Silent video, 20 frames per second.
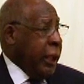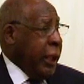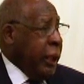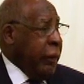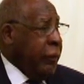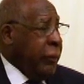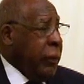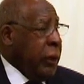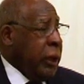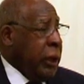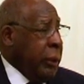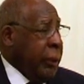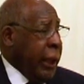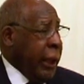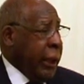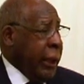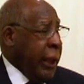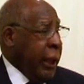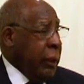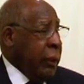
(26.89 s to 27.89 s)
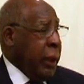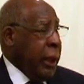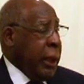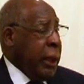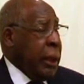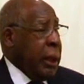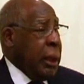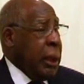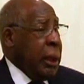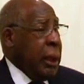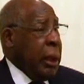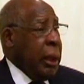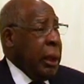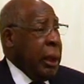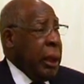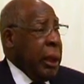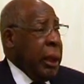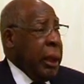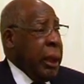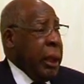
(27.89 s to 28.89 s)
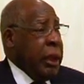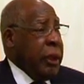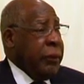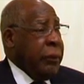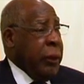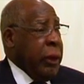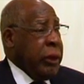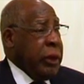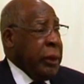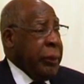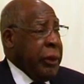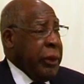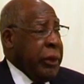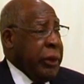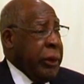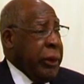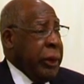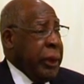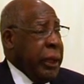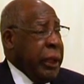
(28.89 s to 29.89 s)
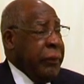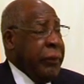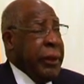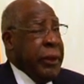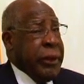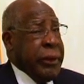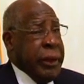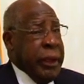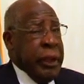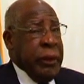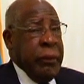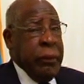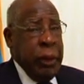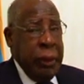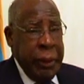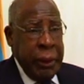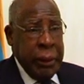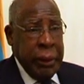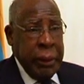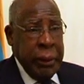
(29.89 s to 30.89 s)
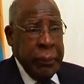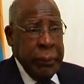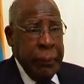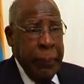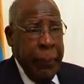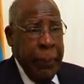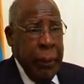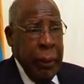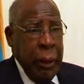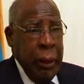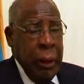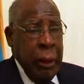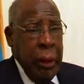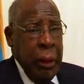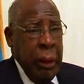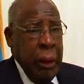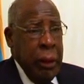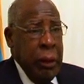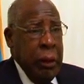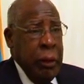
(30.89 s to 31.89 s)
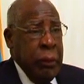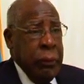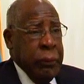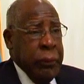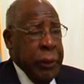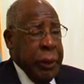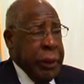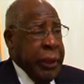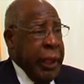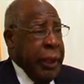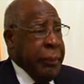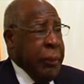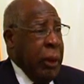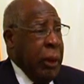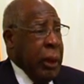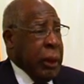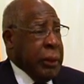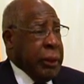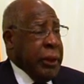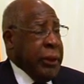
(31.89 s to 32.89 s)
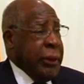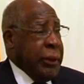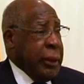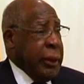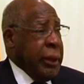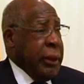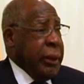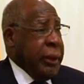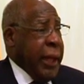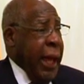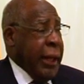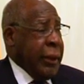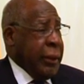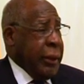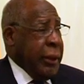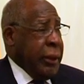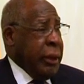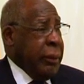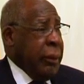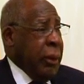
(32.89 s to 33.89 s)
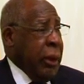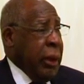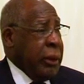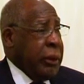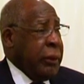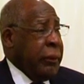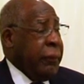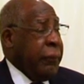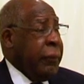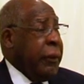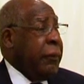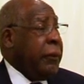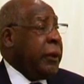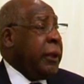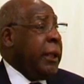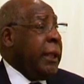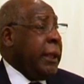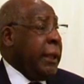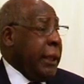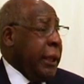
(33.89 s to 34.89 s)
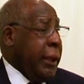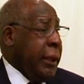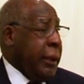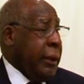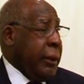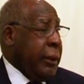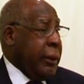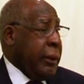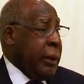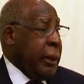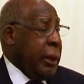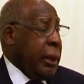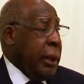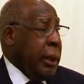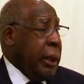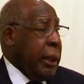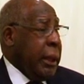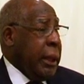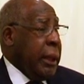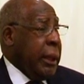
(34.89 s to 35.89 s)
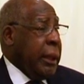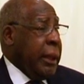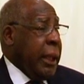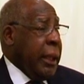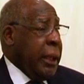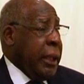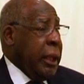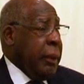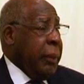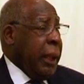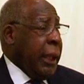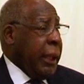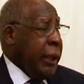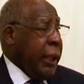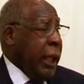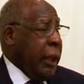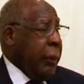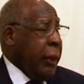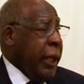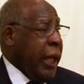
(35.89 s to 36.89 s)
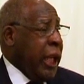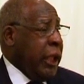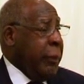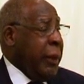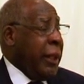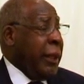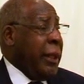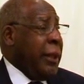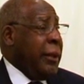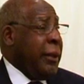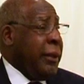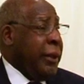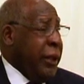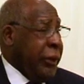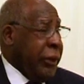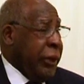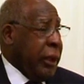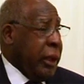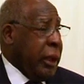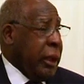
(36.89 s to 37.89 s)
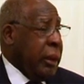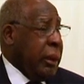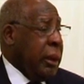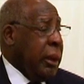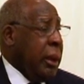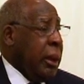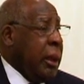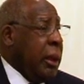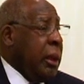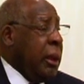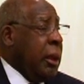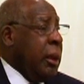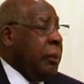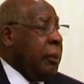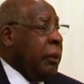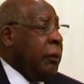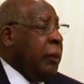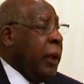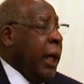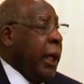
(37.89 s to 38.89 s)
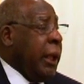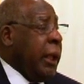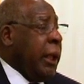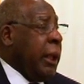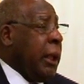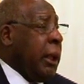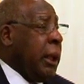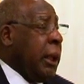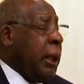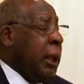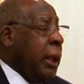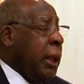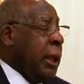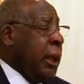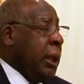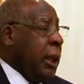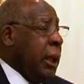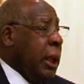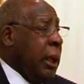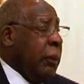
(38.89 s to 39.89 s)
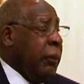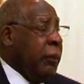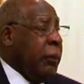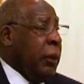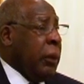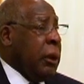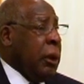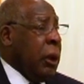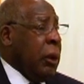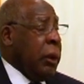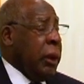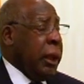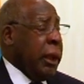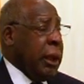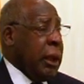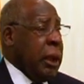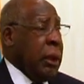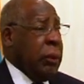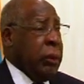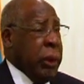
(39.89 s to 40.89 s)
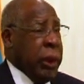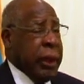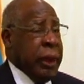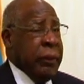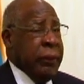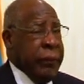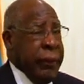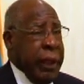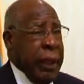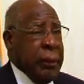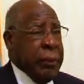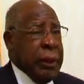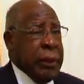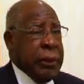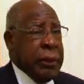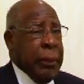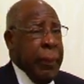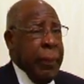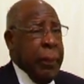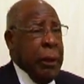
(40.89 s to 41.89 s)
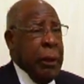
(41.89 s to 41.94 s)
day for Nehemiah Gateway, as far as I'm concerned, even the city of Wilmington. For the day marks, this tax season marks 15 years that Nehemiah Gateway has been consistently providing income for low-income working families.